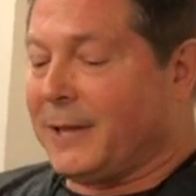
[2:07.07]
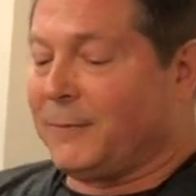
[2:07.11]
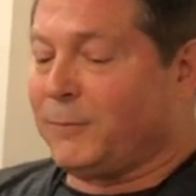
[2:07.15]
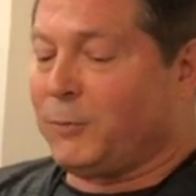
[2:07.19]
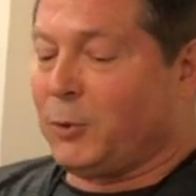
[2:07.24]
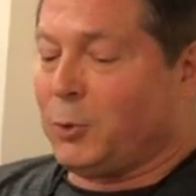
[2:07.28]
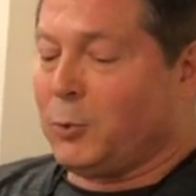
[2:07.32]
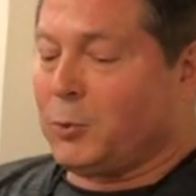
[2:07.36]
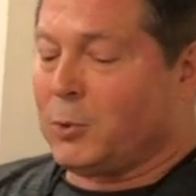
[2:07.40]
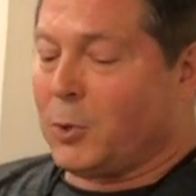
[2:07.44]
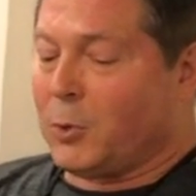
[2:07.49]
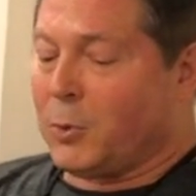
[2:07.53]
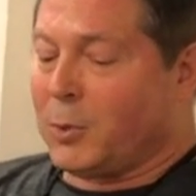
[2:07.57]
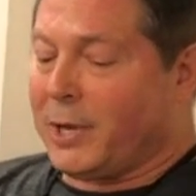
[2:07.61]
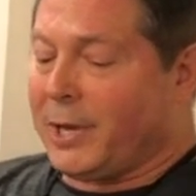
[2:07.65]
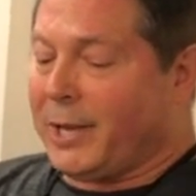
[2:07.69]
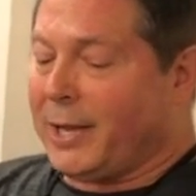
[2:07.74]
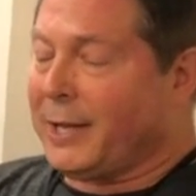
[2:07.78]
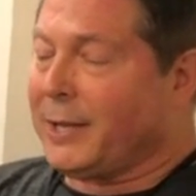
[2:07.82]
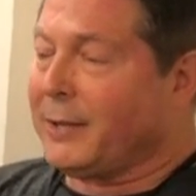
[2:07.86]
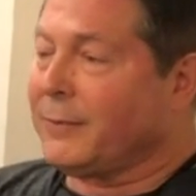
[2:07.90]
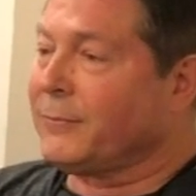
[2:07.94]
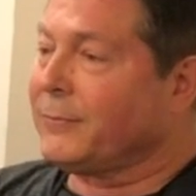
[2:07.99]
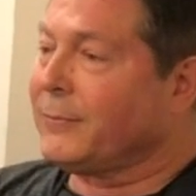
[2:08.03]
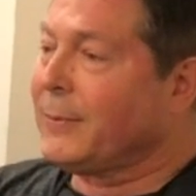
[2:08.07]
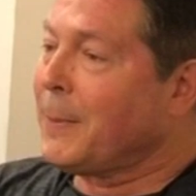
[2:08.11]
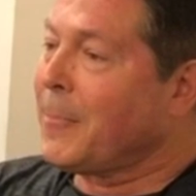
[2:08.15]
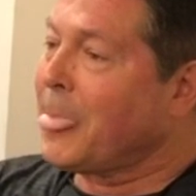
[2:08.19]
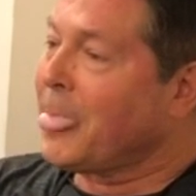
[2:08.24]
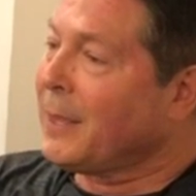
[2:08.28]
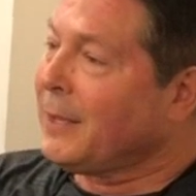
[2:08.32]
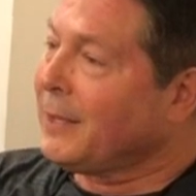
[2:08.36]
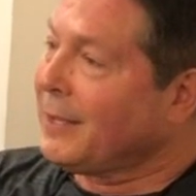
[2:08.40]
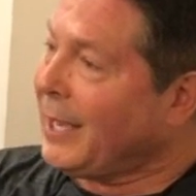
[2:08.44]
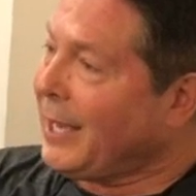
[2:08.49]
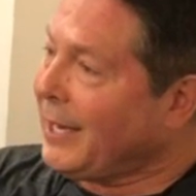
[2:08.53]
If you don't have
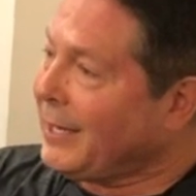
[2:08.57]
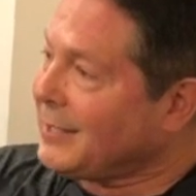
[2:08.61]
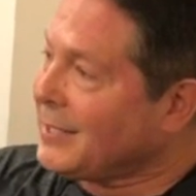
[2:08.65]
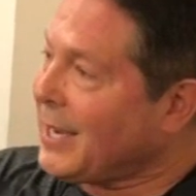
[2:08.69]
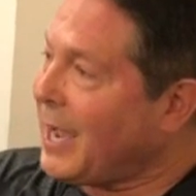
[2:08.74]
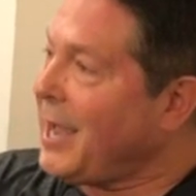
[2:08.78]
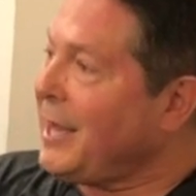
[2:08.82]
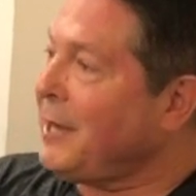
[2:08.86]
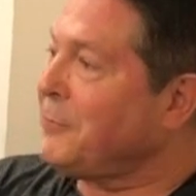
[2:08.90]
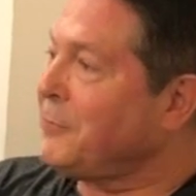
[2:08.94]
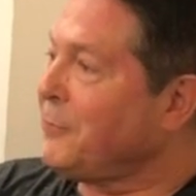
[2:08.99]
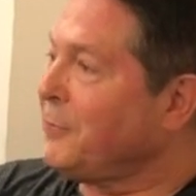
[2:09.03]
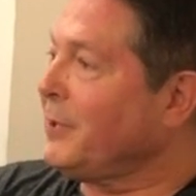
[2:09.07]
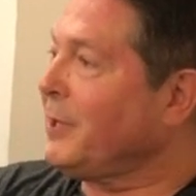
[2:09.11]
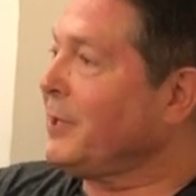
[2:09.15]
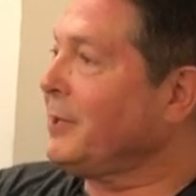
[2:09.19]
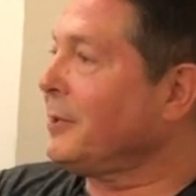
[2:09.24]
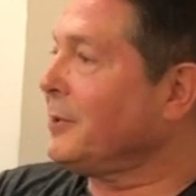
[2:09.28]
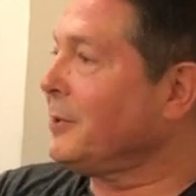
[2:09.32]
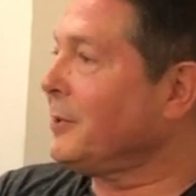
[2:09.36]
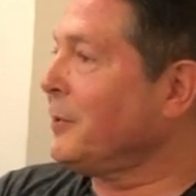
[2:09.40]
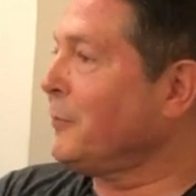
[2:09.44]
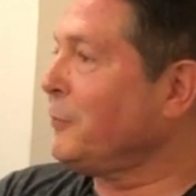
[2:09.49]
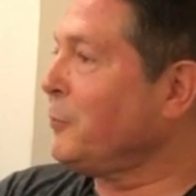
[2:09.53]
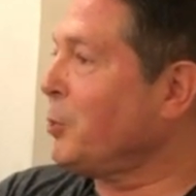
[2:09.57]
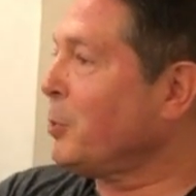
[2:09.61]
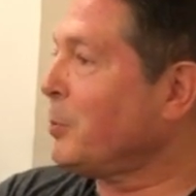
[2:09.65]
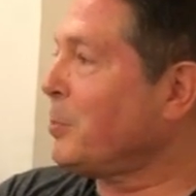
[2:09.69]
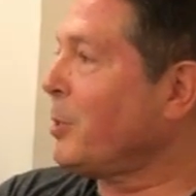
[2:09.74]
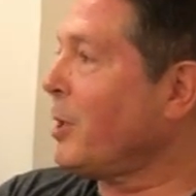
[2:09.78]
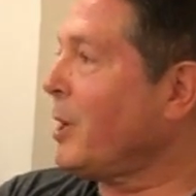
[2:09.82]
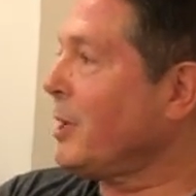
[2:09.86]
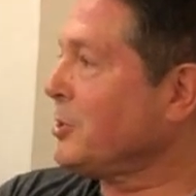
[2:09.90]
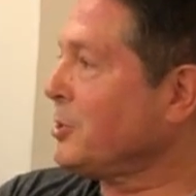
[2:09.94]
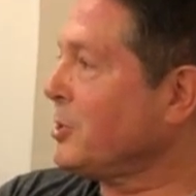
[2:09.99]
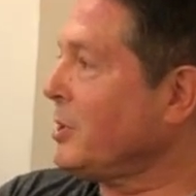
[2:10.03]
a tight fit of your
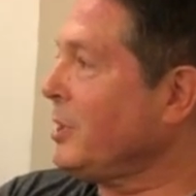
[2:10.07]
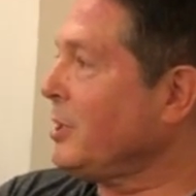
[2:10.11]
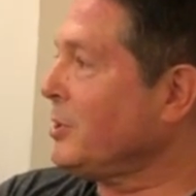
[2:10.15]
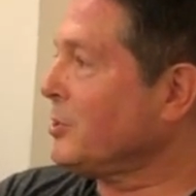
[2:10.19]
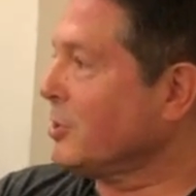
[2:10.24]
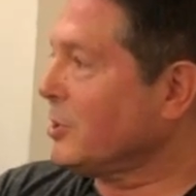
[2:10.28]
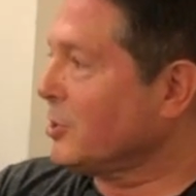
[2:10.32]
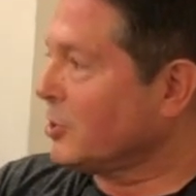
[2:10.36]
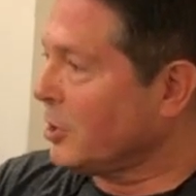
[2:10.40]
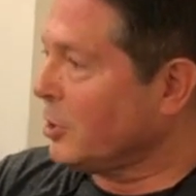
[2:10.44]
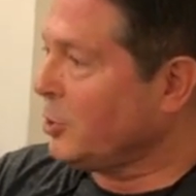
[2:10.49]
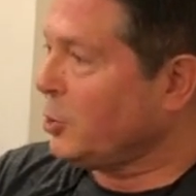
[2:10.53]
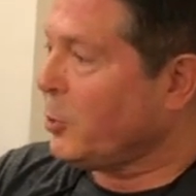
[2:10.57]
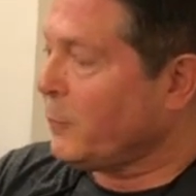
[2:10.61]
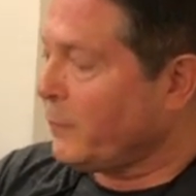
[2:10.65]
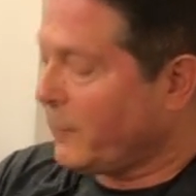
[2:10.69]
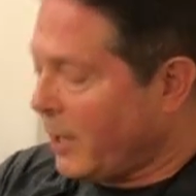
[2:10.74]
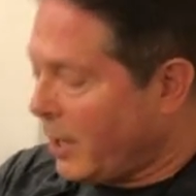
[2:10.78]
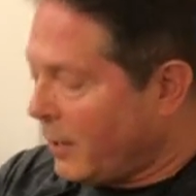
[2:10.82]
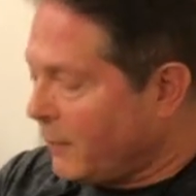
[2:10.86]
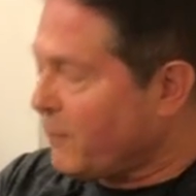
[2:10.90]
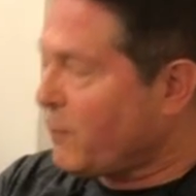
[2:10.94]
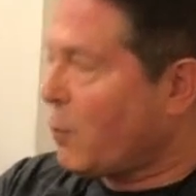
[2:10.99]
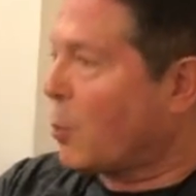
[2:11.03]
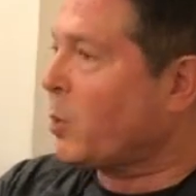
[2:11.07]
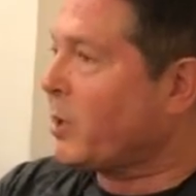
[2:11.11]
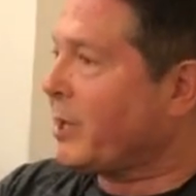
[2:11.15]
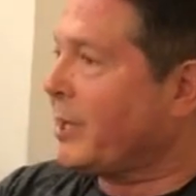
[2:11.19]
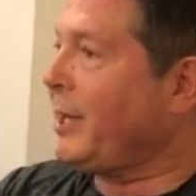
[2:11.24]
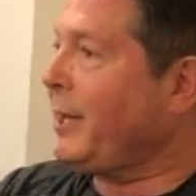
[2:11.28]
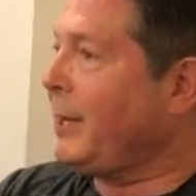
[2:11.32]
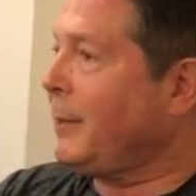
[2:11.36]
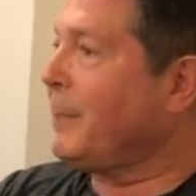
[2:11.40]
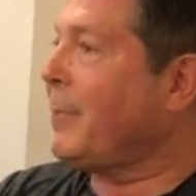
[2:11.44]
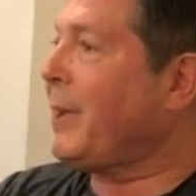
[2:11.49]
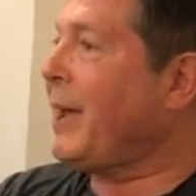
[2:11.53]
prosthesis and you've got
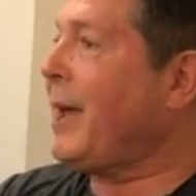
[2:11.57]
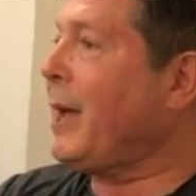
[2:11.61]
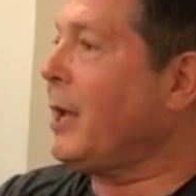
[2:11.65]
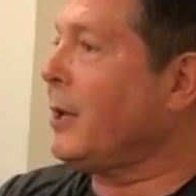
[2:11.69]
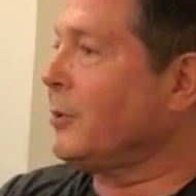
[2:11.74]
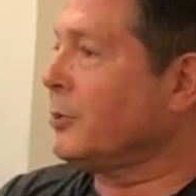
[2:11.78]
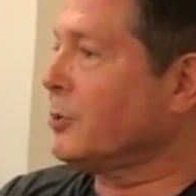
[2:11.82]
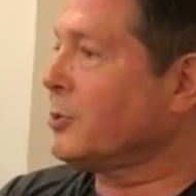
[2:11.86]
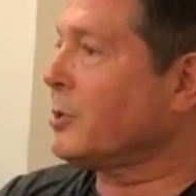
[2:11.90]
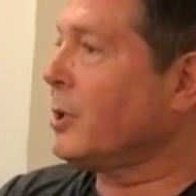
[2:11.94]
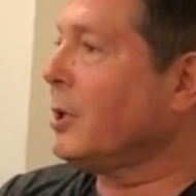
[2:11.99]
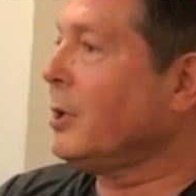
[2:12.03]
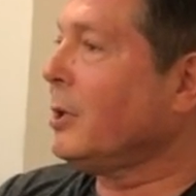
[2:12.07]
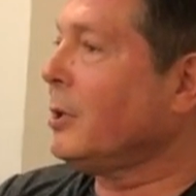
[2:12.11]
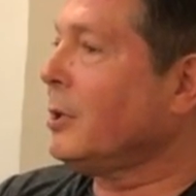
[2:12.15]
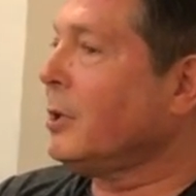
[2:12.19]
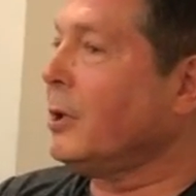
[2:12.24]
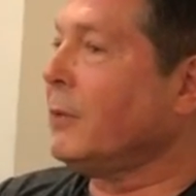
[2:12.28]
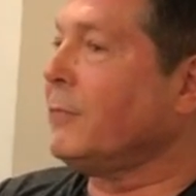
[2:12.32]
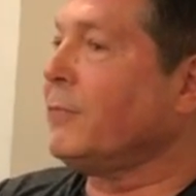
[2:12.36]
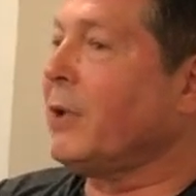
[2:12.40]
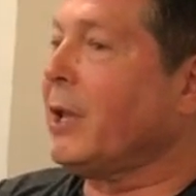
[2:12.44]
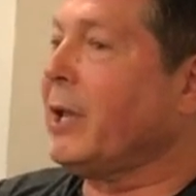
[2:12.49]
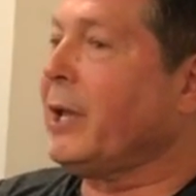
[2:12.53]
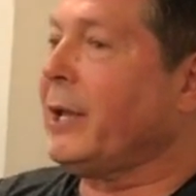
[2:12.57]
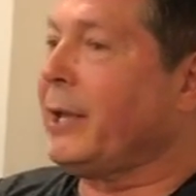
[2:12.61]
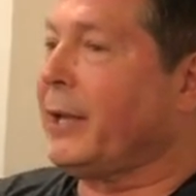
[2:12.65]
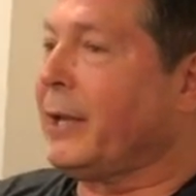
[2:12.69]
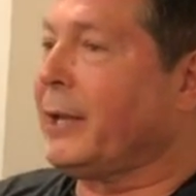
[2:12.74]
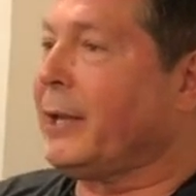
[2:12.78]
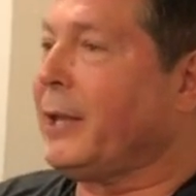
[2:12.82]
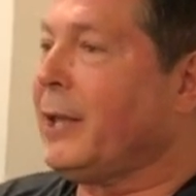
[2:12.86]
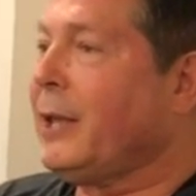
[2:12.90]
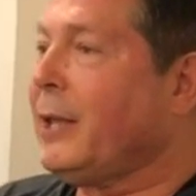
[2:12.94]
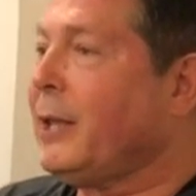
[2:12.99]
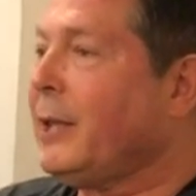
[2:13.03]
14 pounds of
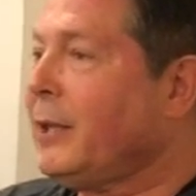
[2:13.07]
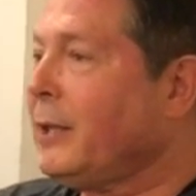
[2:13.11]
leg,